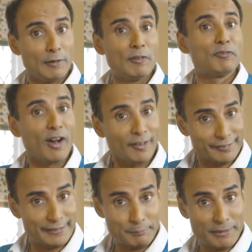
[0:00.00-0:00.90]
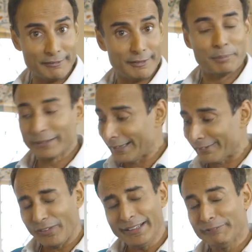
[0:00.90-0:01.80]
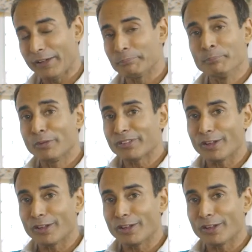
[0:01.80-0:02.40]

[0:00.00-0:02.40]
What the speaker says: the fasting period. But it's funny that most